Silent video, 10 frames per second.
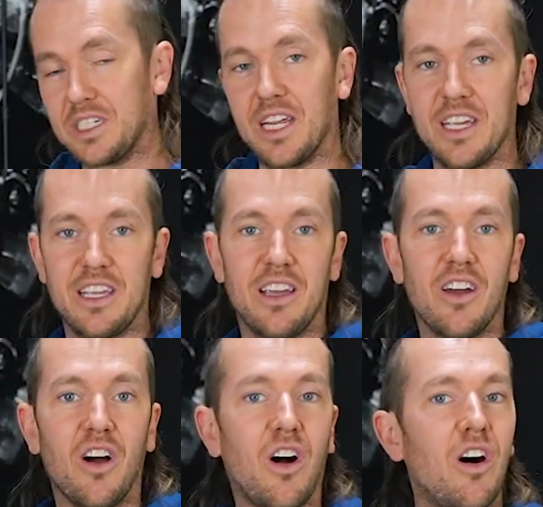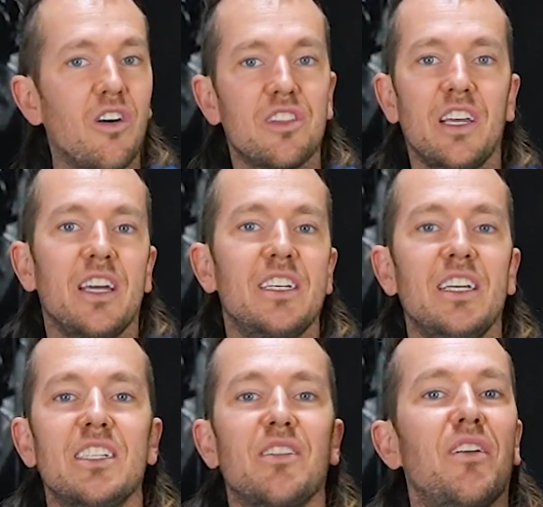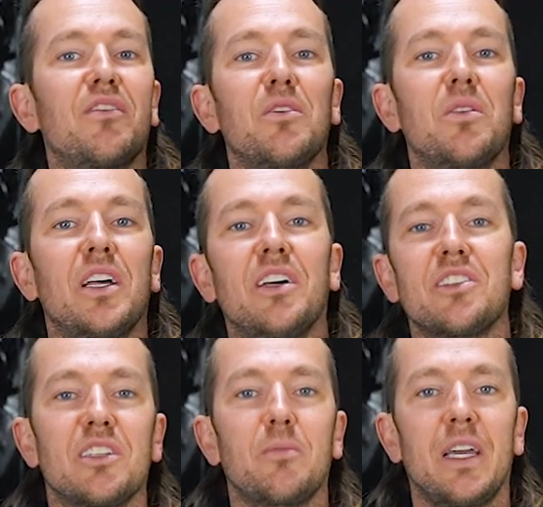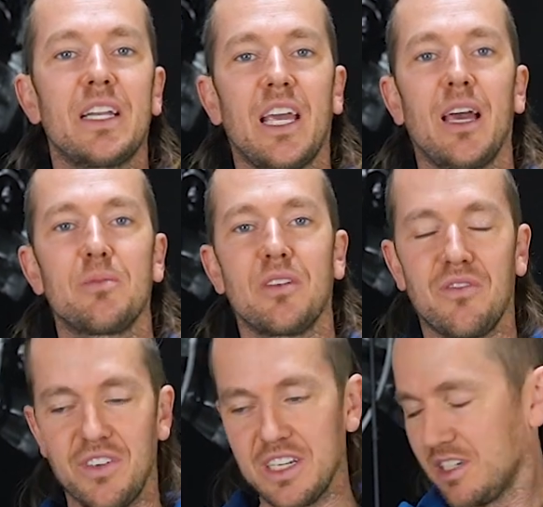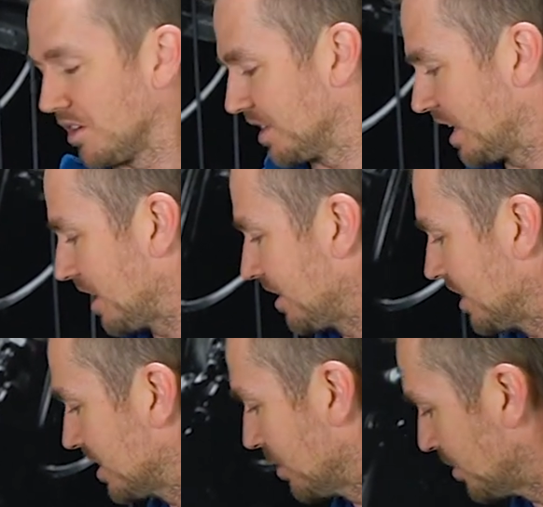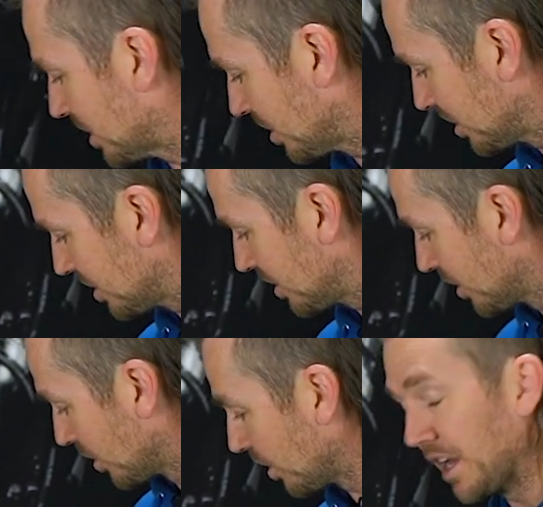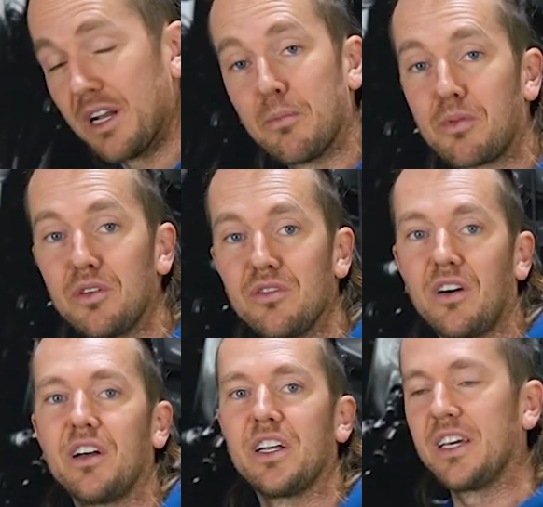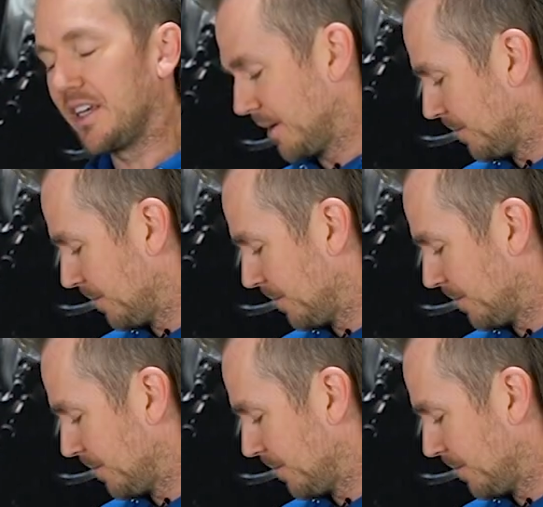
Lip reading: take all the ideas of everyone else's main caps and fix all the areas that we could and improve on it.